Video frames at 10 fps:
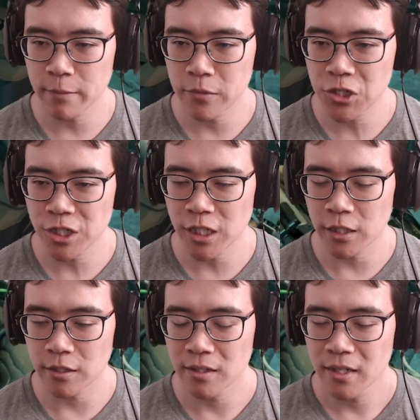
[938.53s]

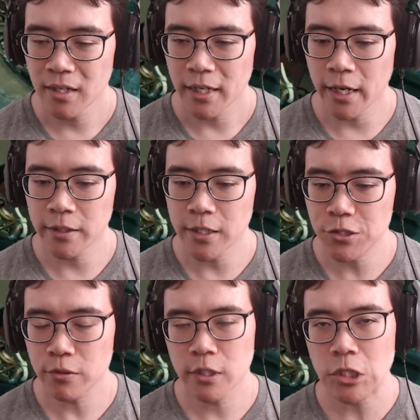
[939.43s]
machine, and they
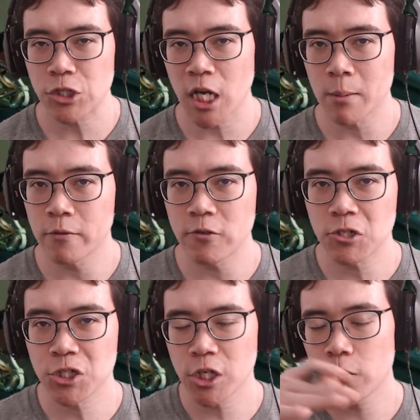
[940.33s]
do a good job of just
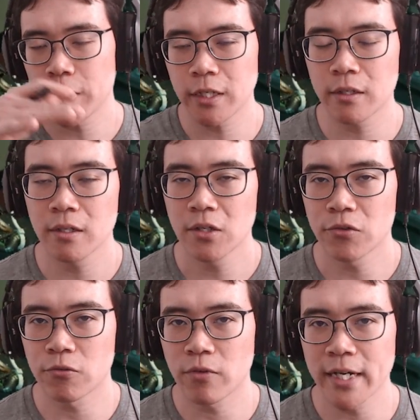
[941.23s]
showing
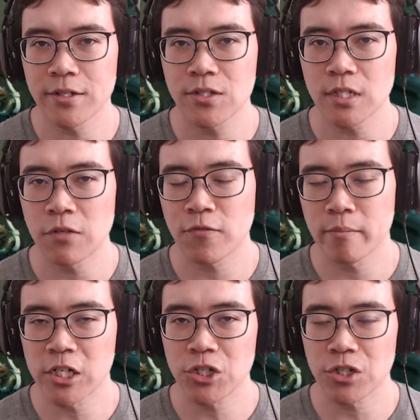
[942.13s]
the right
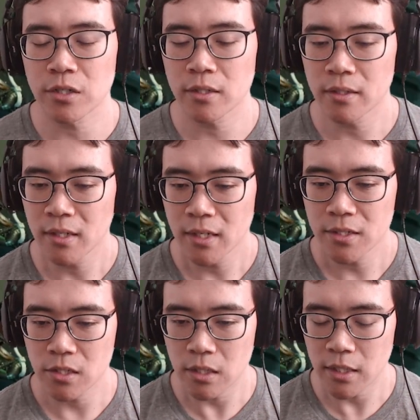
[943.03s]
information
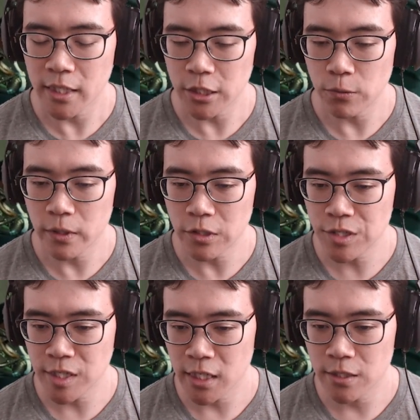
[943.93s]
so then that you
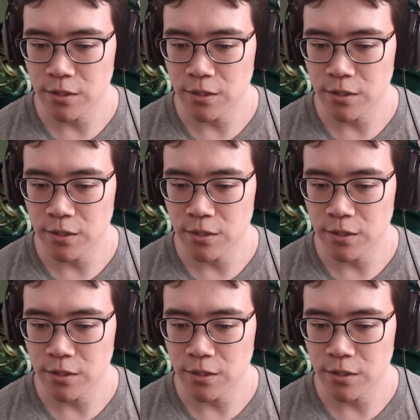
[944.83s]
understand